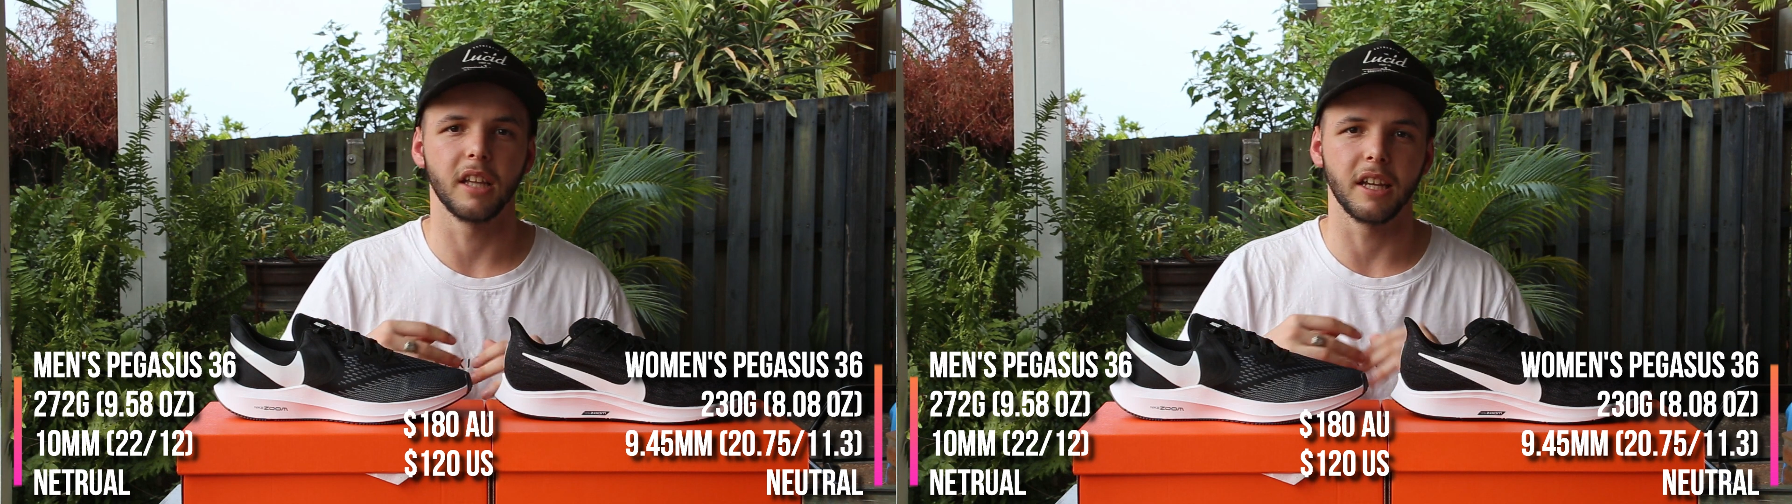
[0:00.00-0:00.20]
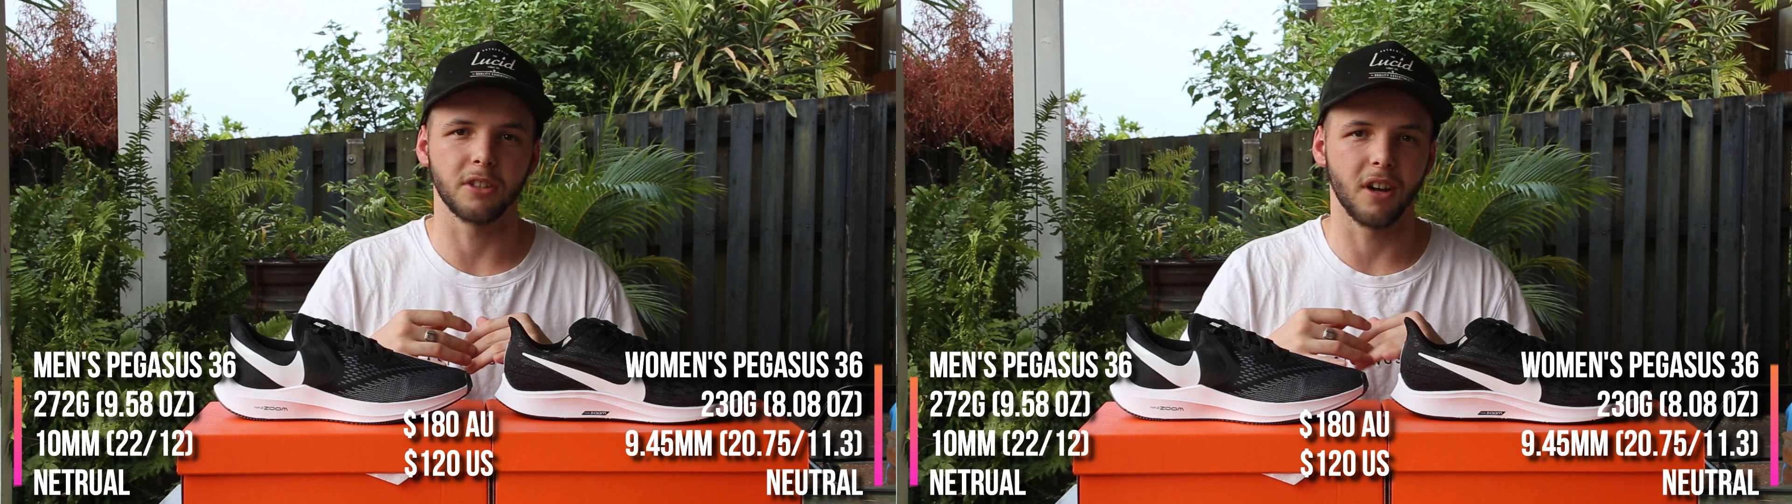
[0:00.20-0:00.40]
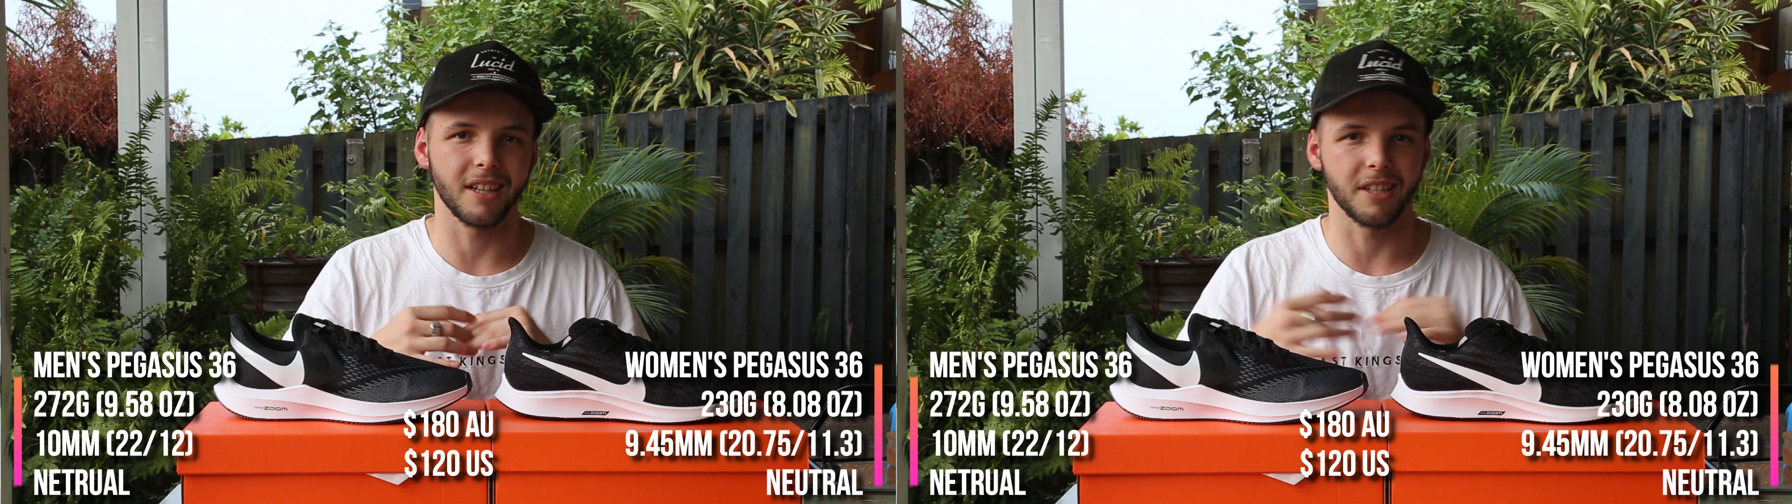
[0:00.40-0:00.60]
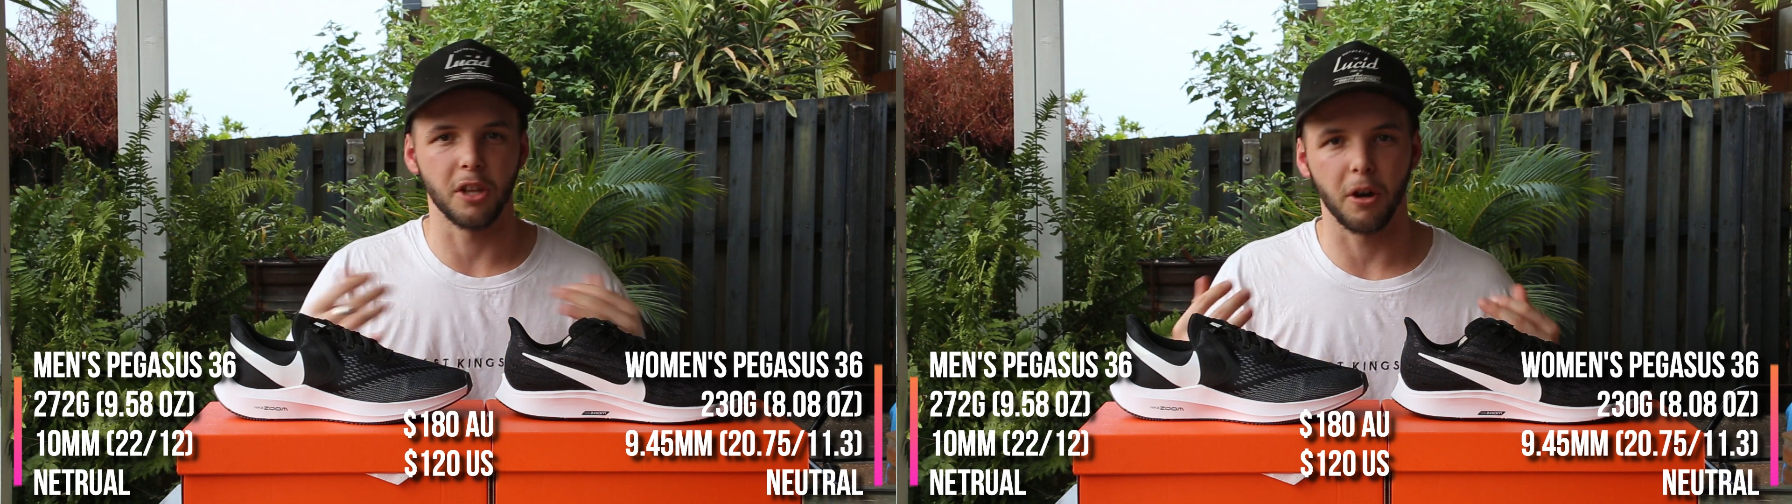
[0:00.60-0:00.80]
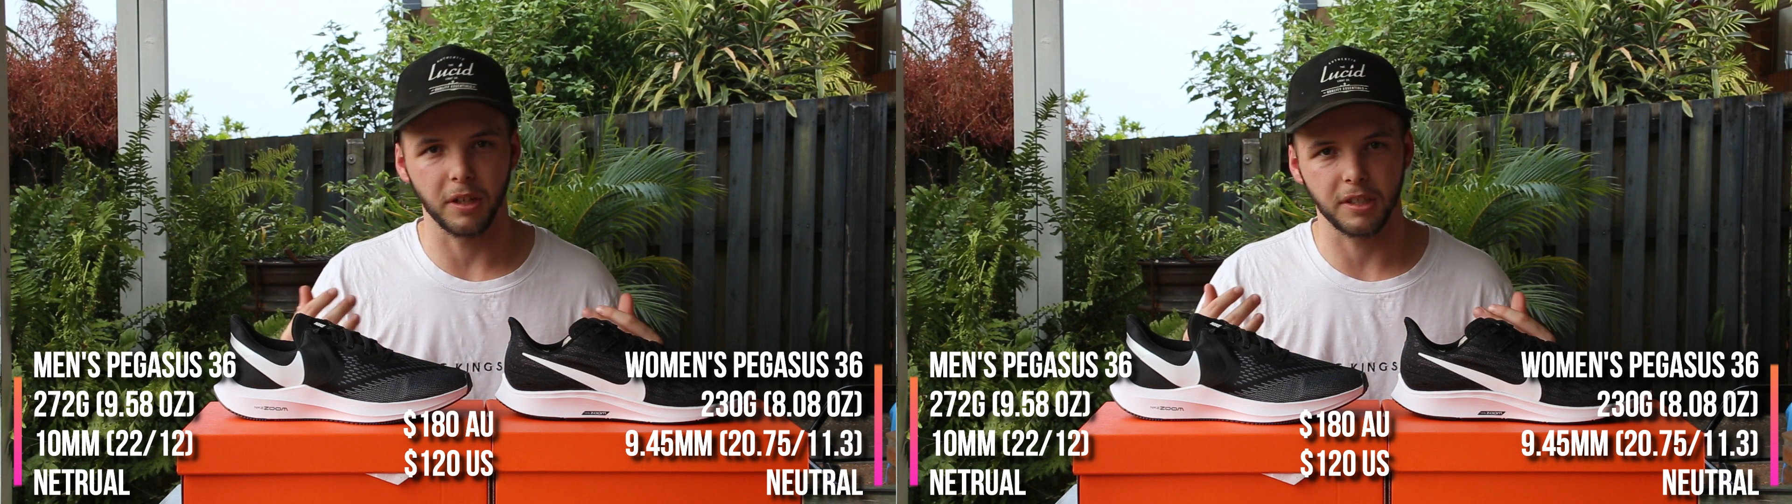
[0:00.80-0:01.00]
these guys are
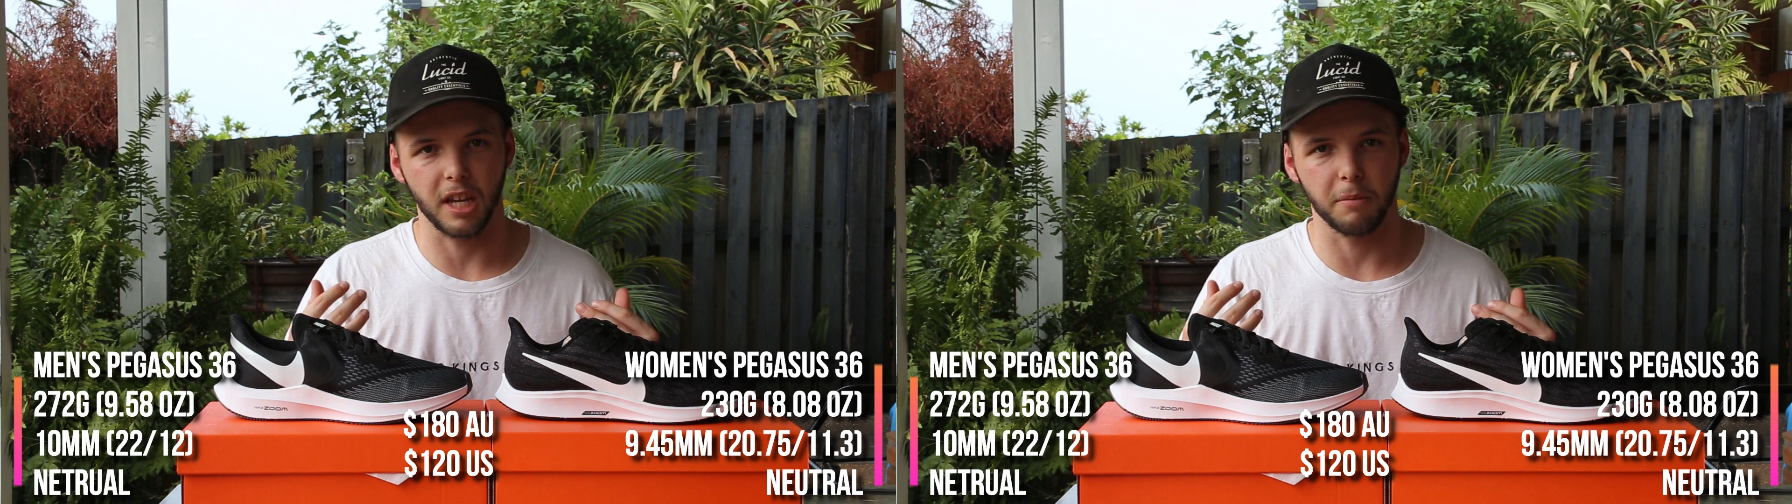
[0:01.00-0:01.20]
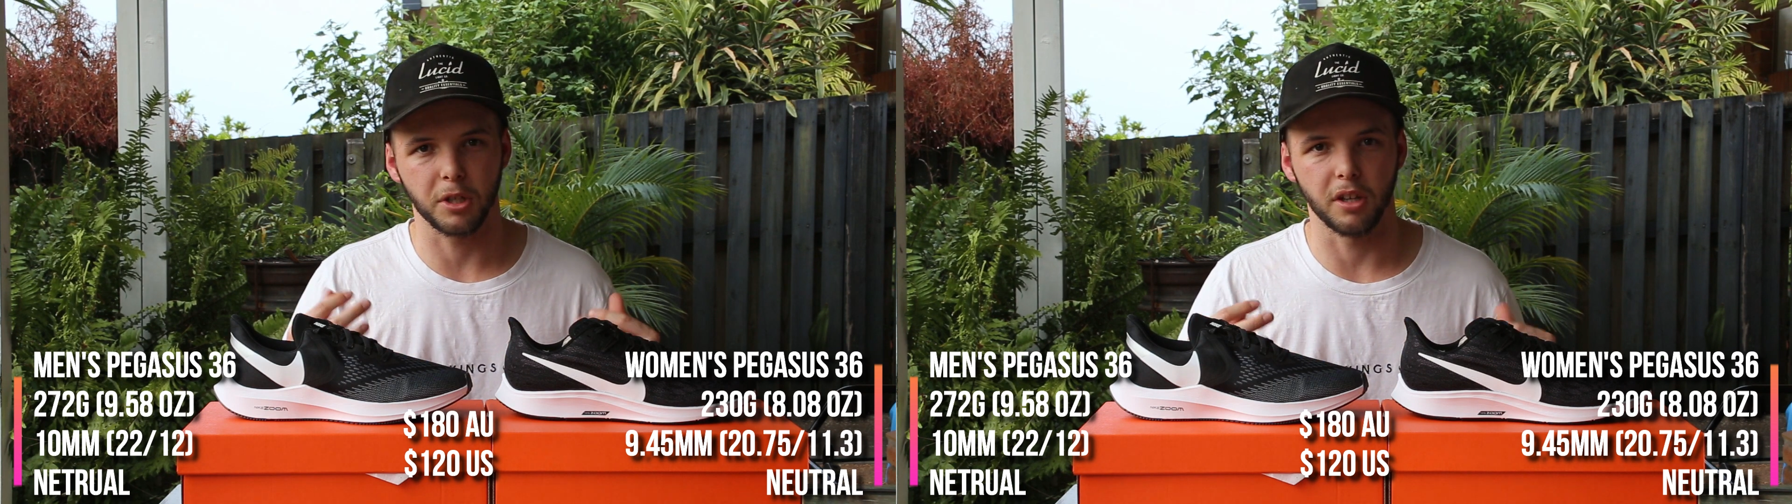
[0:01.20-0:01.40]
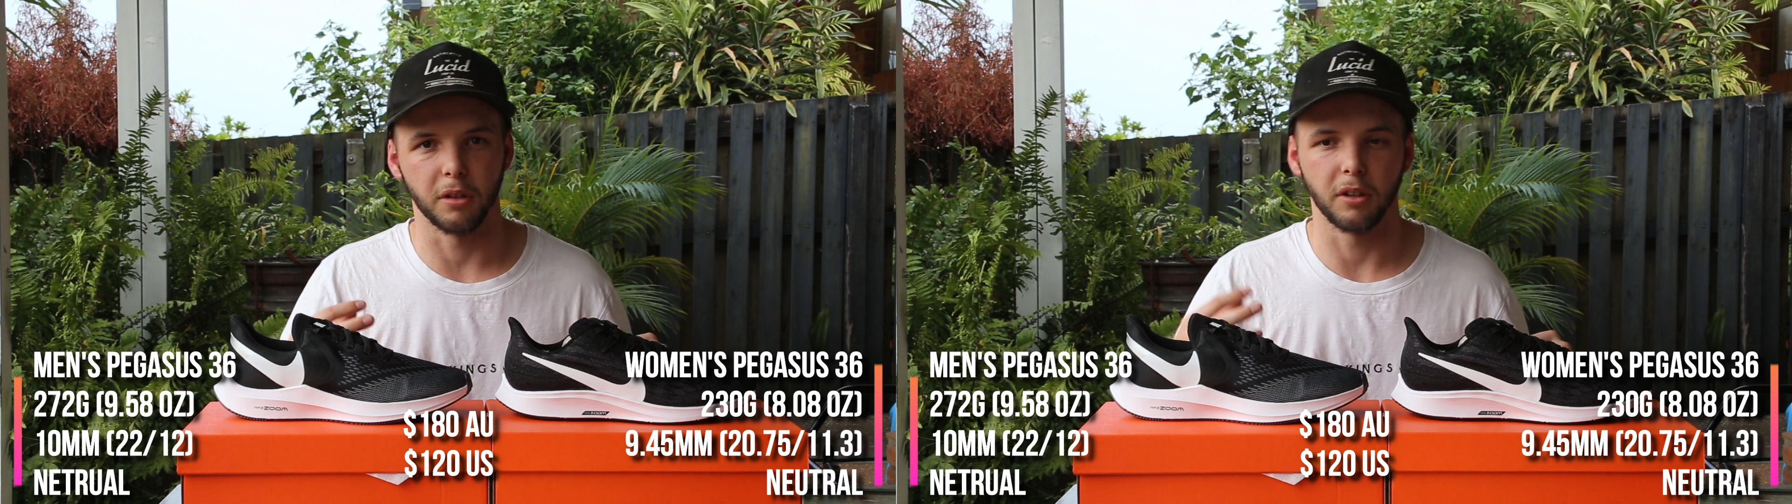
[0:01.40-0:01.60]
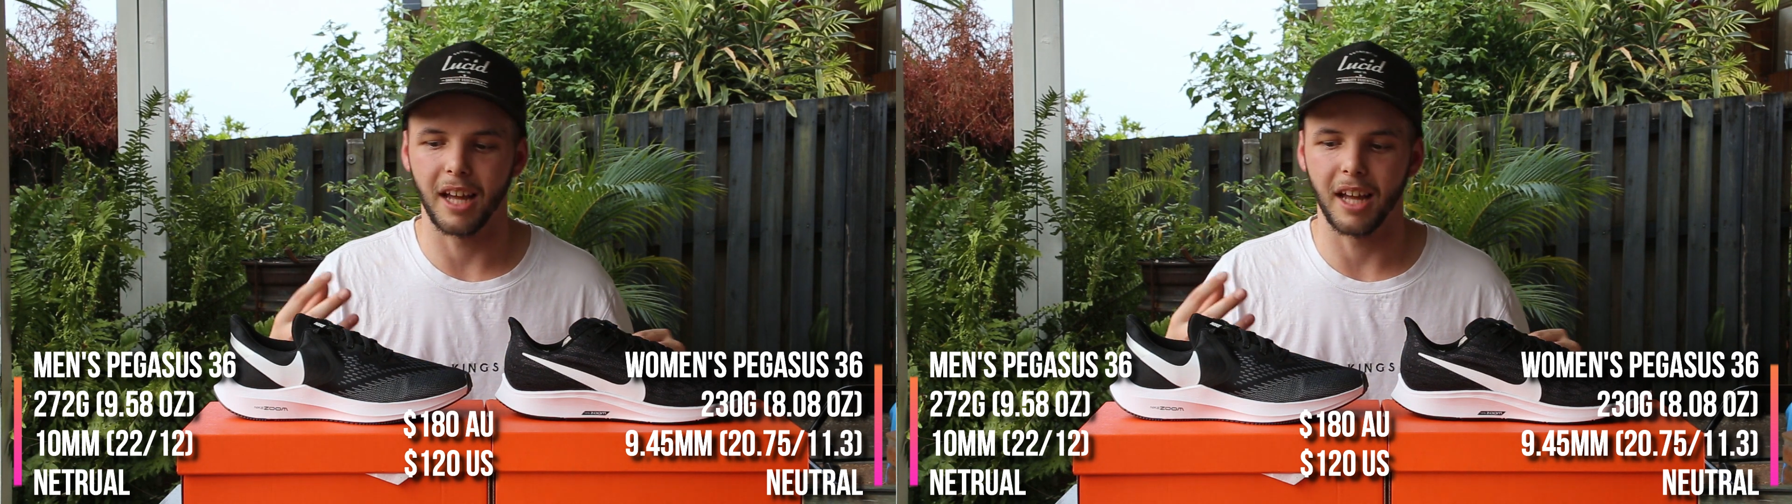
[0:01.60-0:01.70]
no exception.